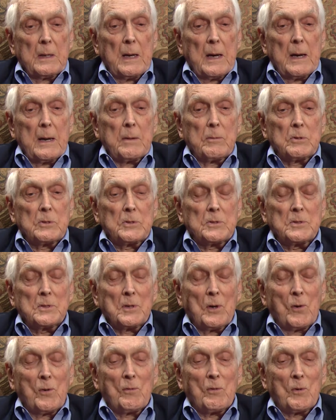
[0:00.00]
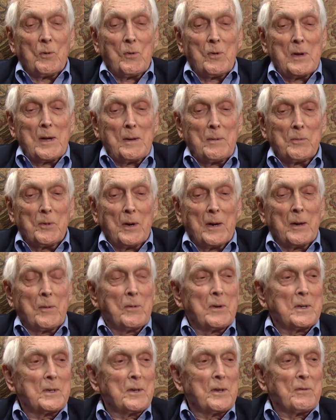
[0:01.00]
I was overwhelmed when I
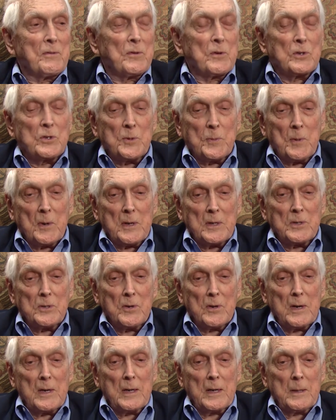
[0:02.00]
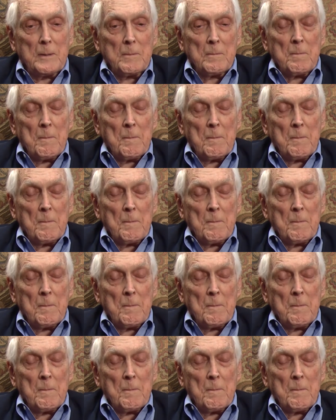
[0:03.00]
went to the first spring training.